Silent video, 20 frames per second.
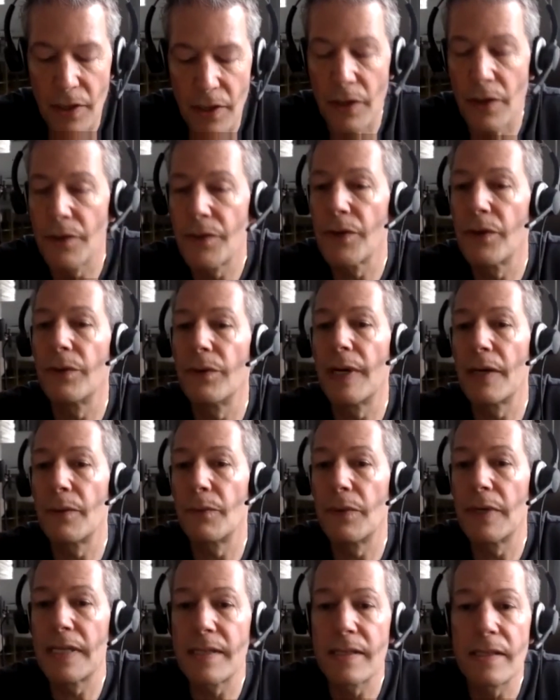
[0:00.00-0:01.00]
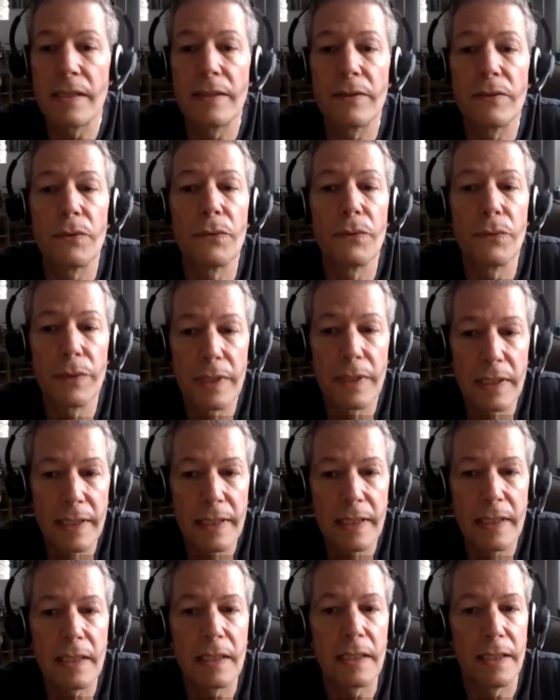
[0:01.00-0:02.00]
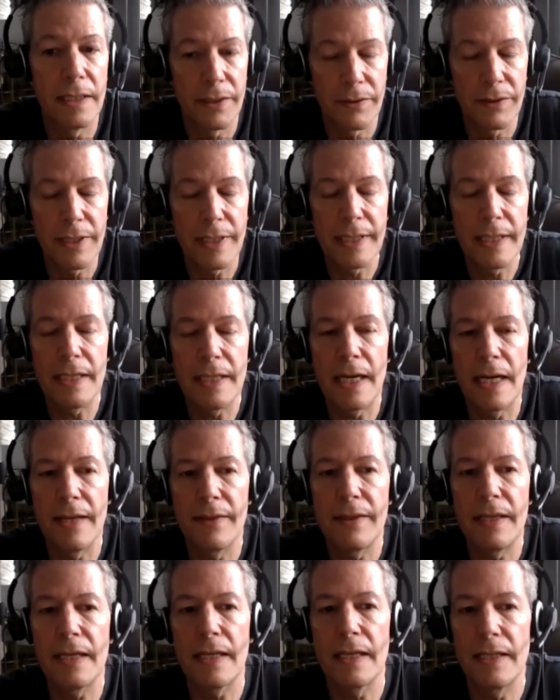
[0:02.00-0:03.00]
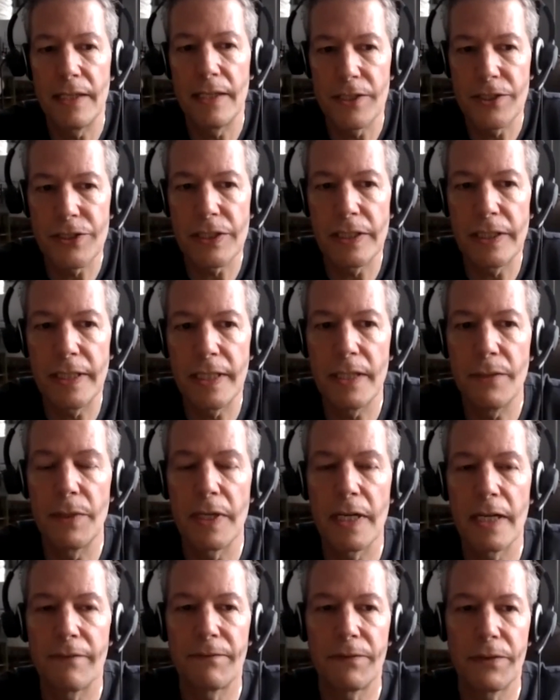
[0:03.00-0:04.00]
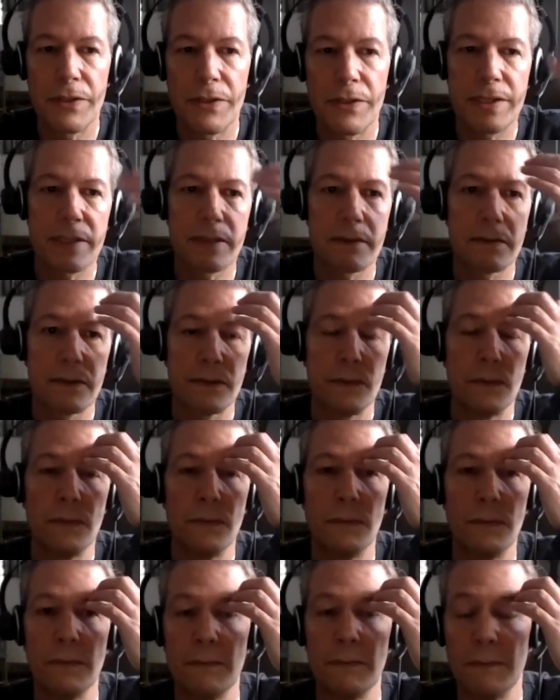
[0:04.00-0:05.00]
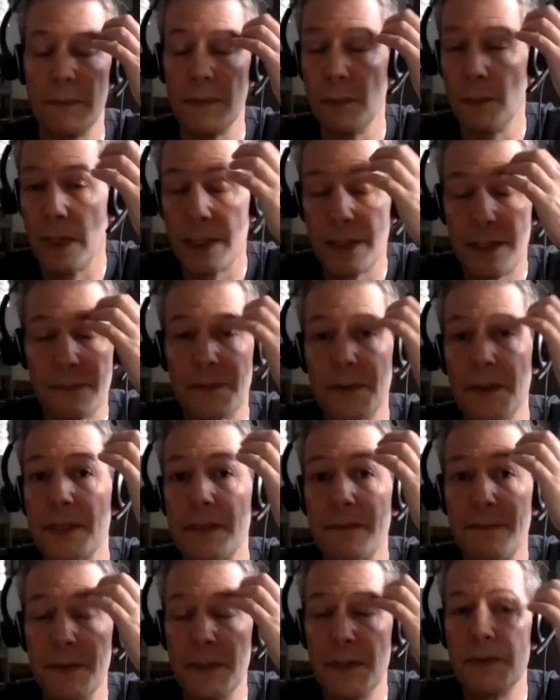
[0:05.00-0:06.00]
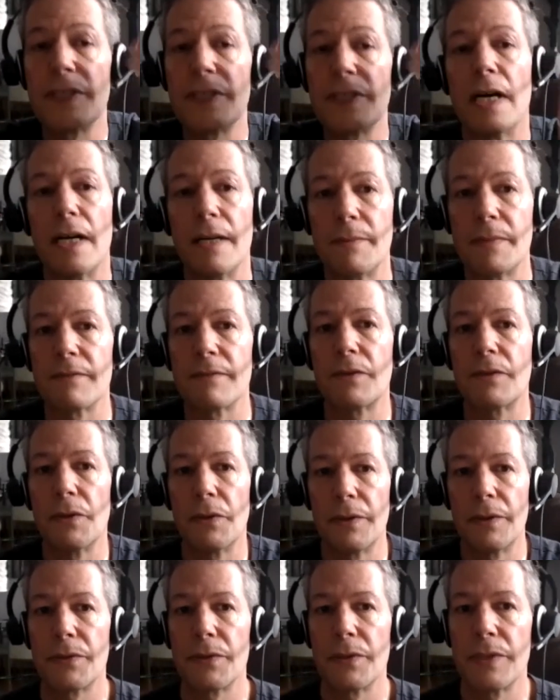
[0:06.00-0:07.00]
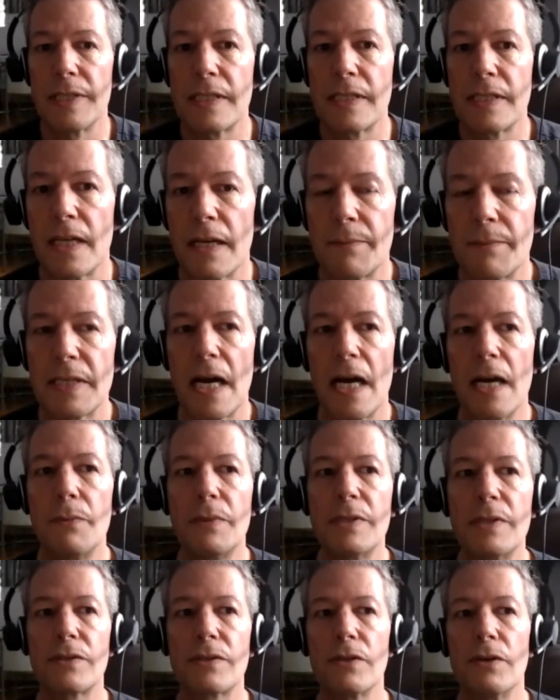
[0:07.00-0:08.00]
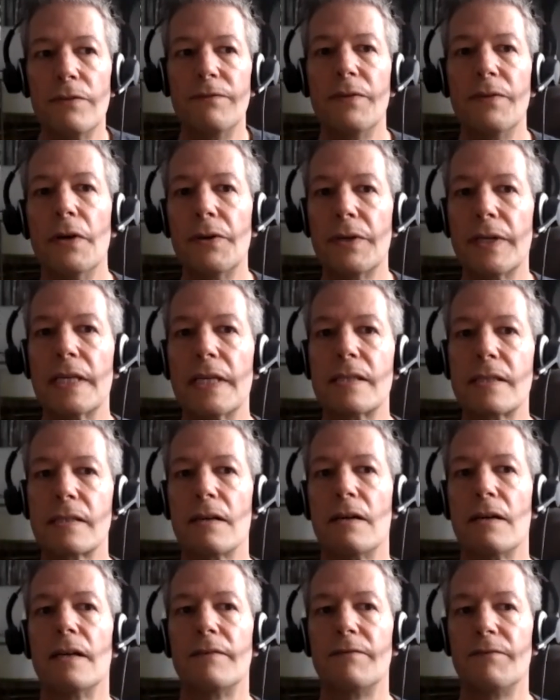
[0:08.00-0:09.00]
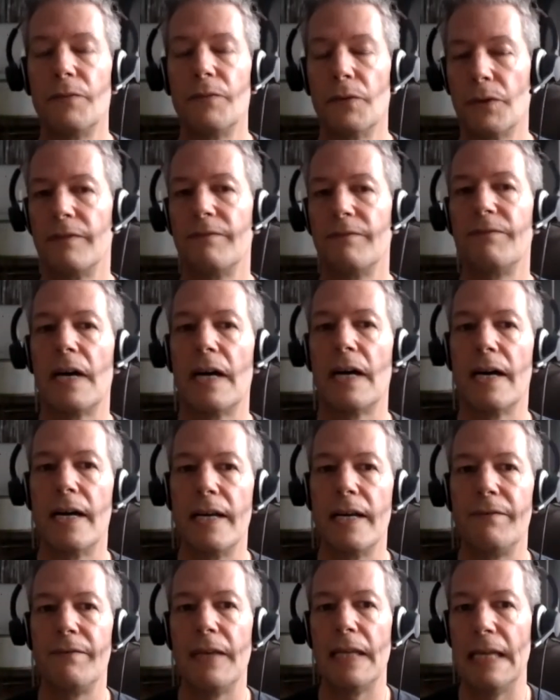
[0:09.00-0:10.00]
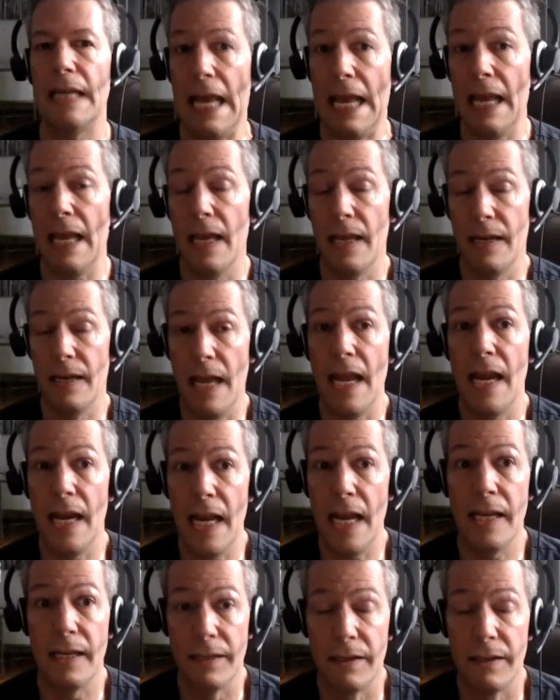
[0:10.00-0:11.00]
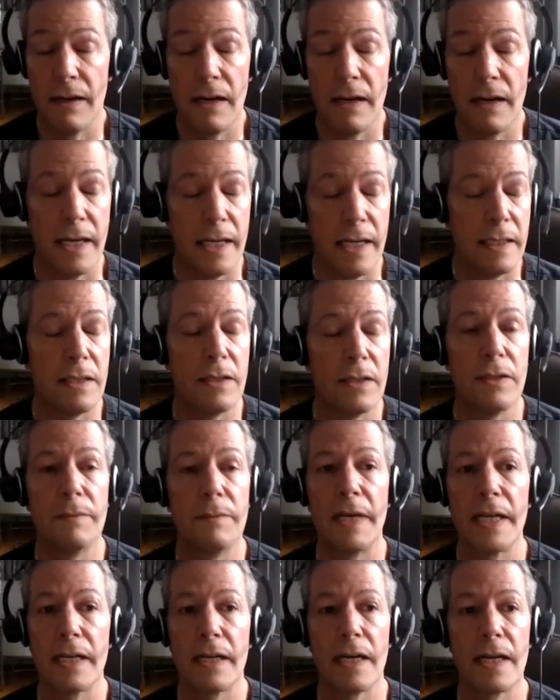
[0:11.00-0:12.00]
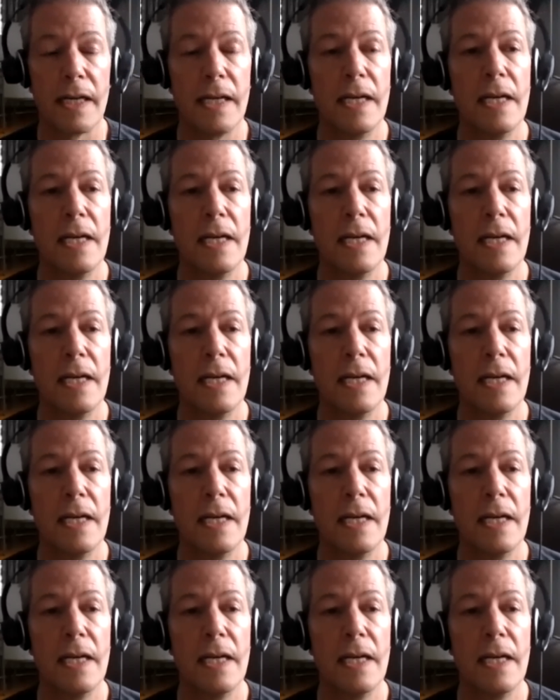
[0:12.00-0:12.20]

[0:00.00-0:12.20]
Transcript: Although I wasn't really clear on it, I think initially when I first, well, the first few times of going through the steps, I was so uh-huh. focused on four and five and and, and eight and nine. Oh my right.